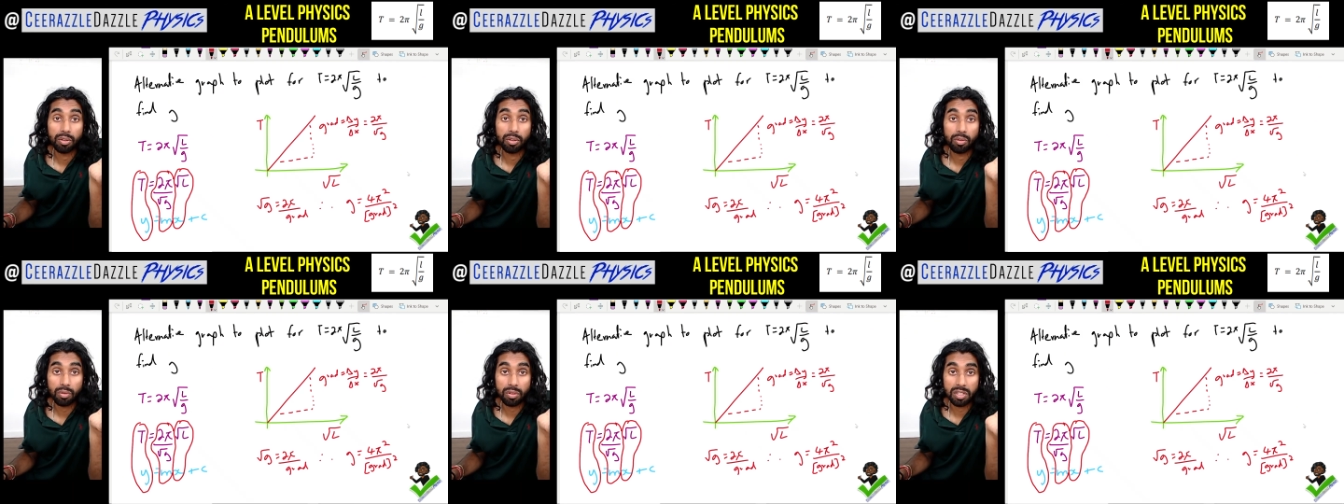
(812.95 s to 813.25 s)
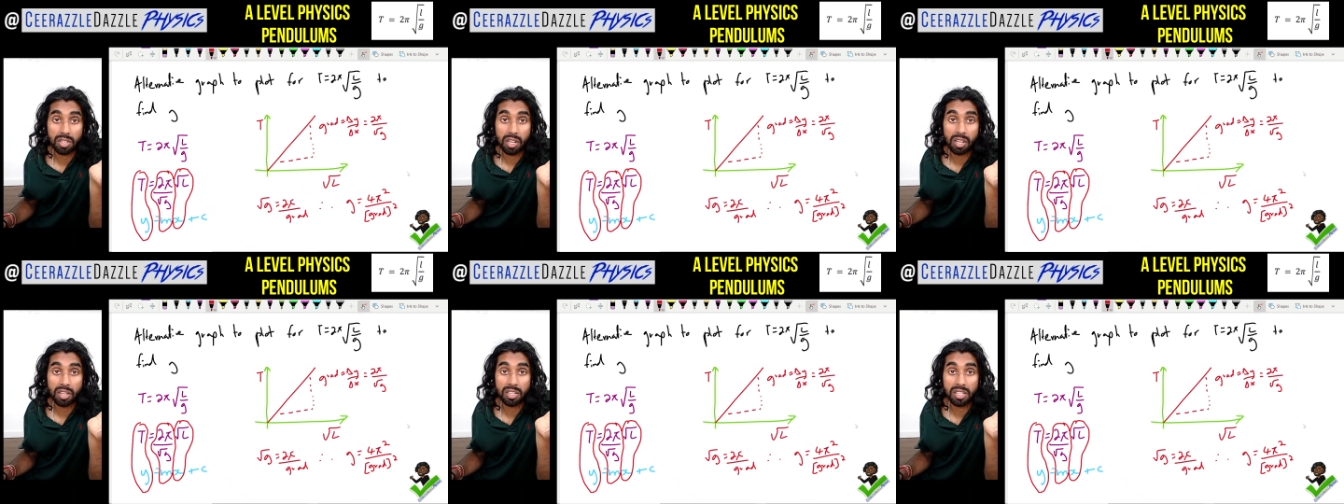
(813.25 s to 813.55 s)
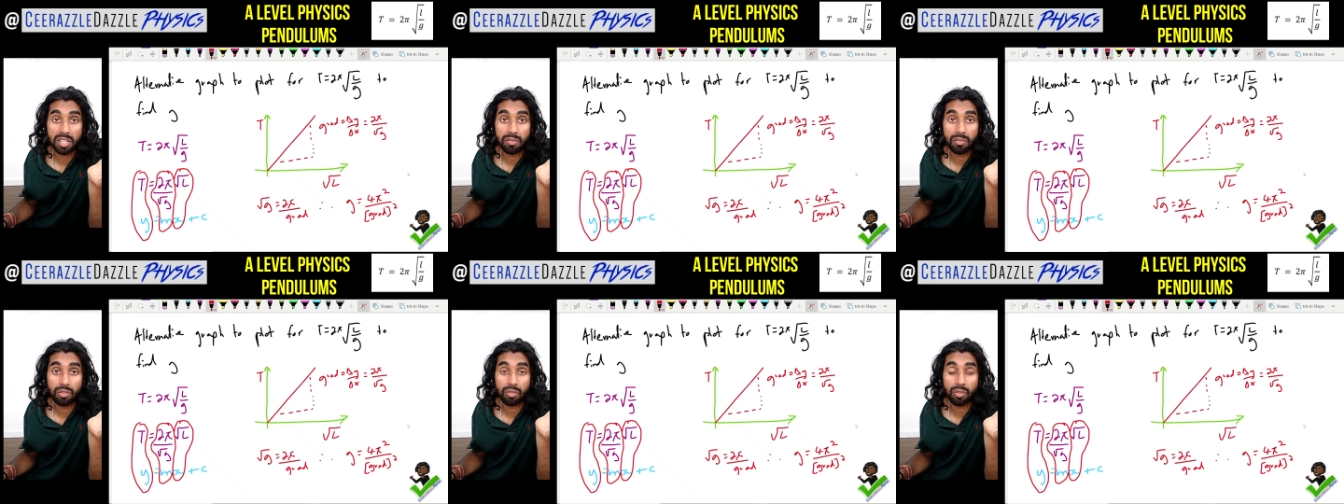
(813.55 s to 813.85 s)

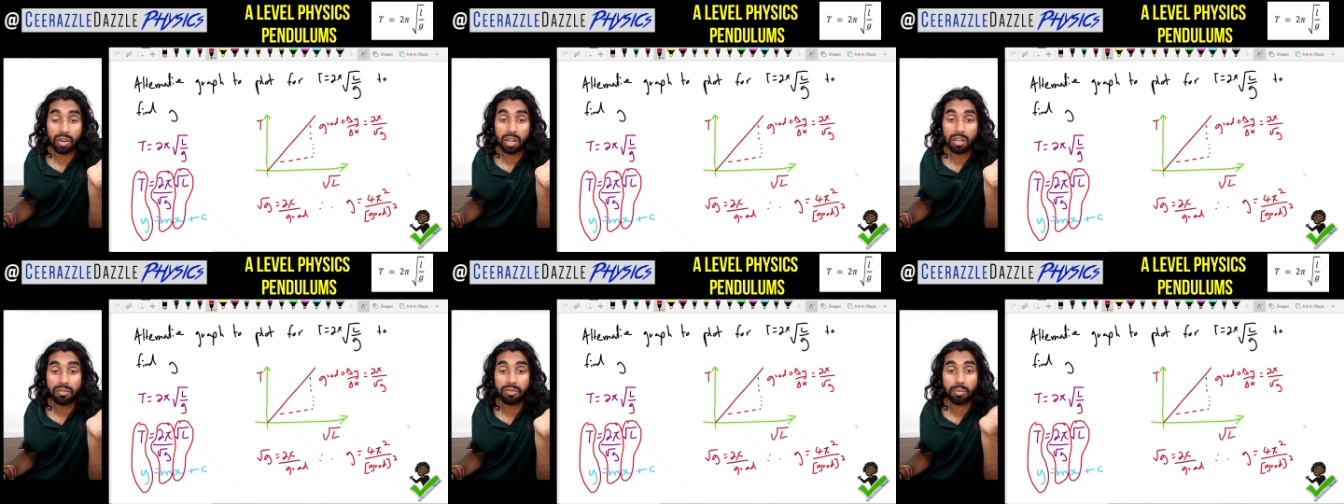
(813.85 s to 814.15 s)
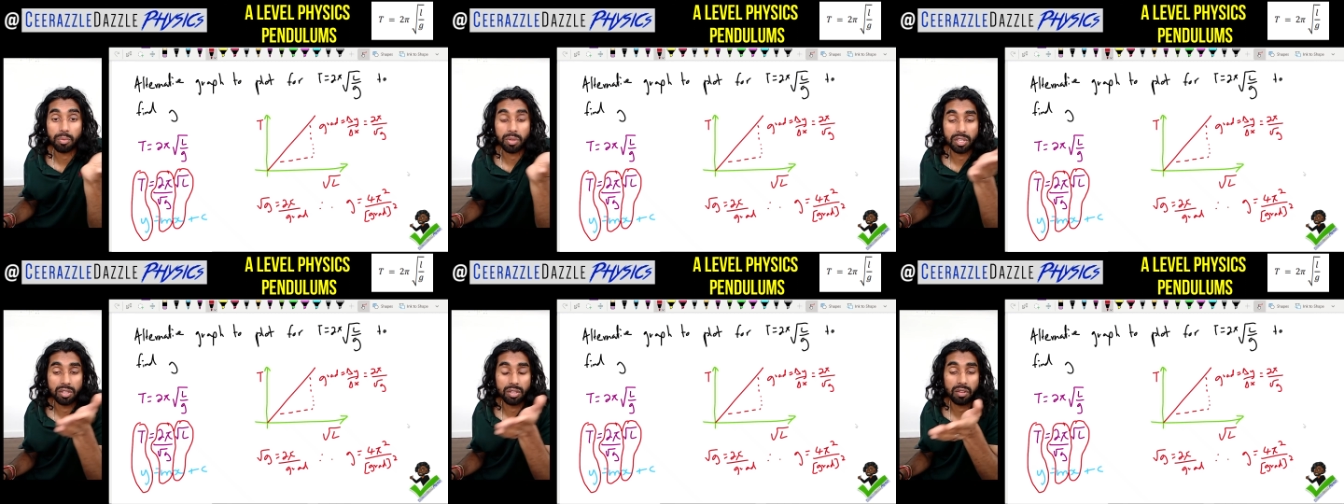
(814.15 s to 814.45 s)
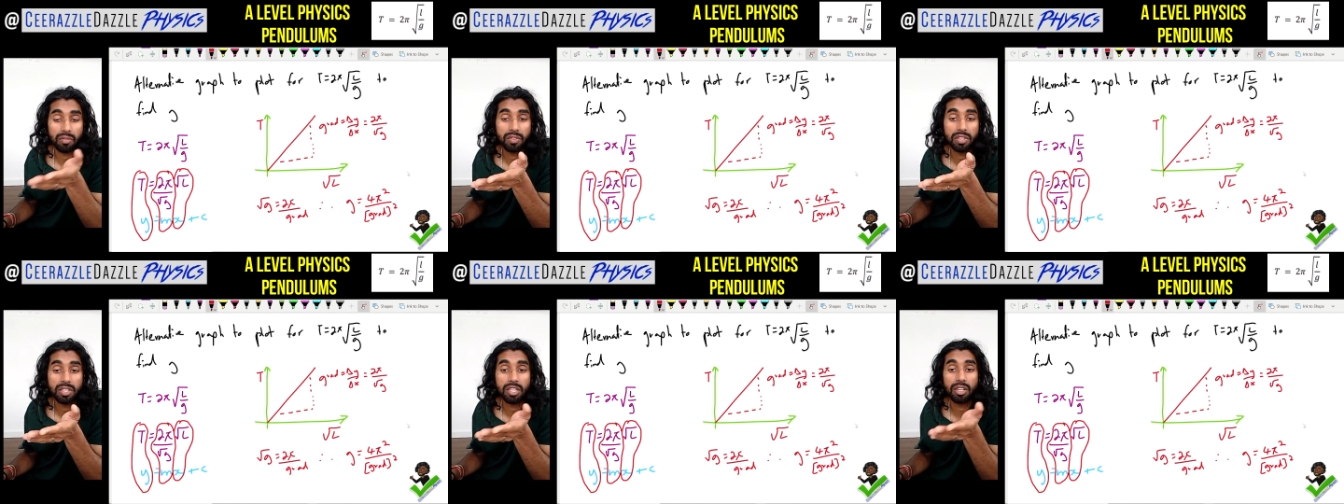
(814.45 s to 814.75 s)
alternative graph, which is
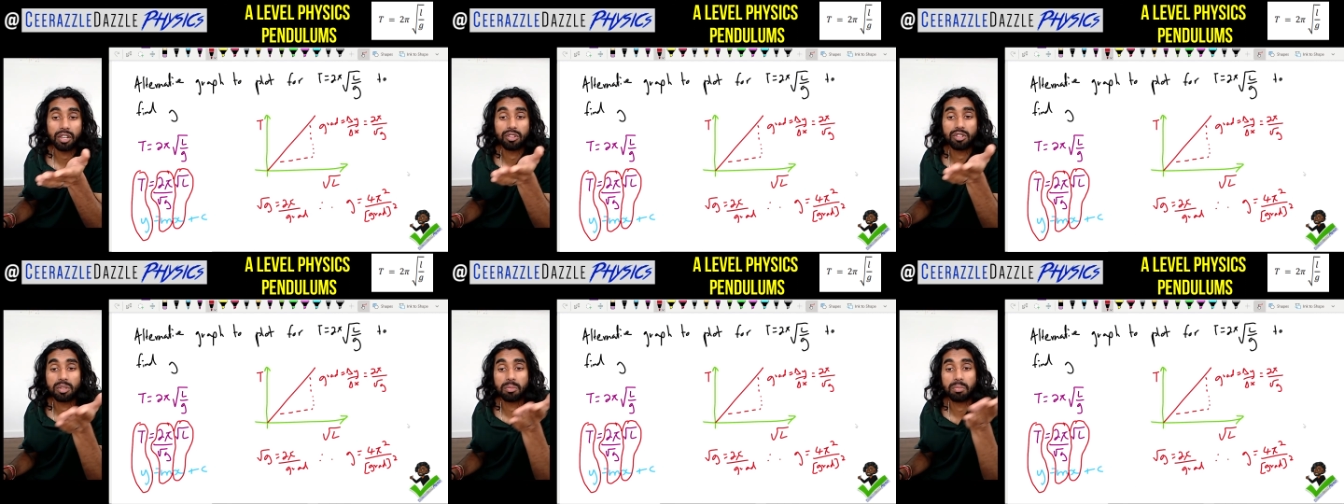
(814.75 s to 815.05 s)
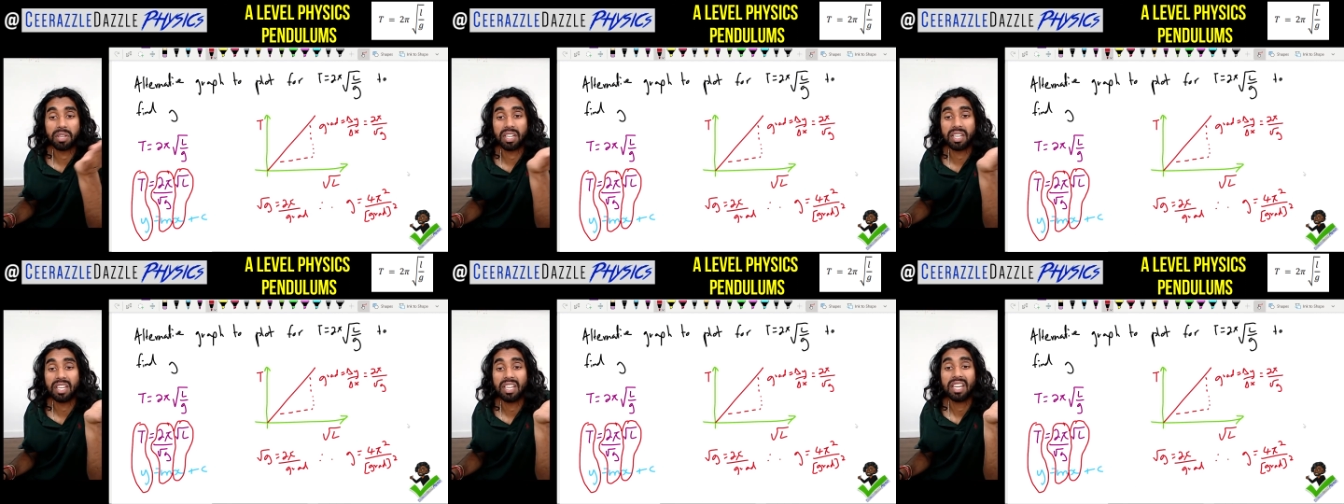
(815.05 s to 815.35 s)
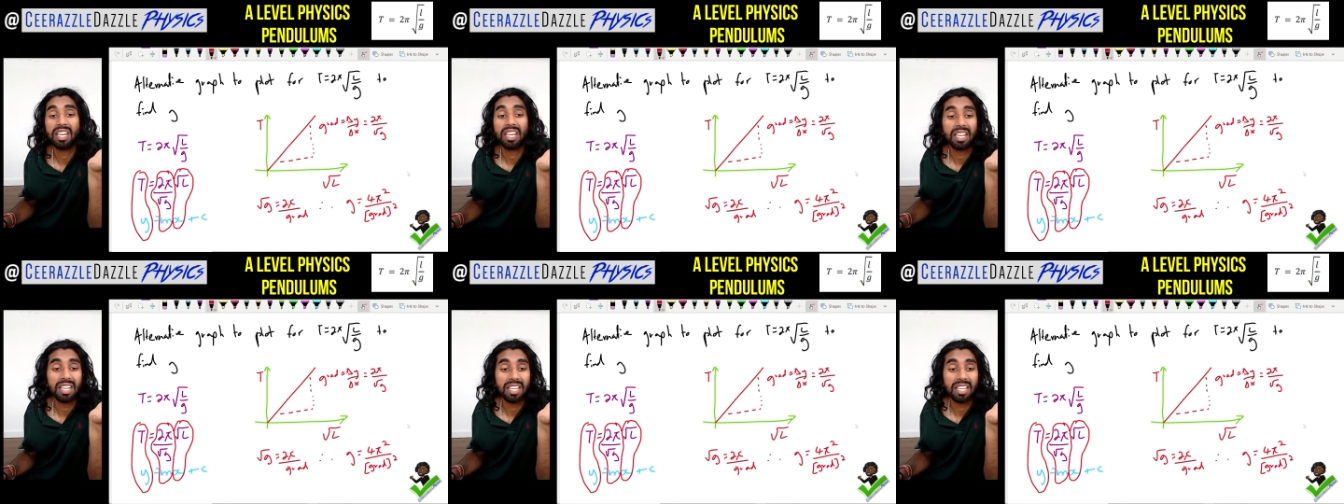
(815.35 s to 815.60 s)
obviously going to be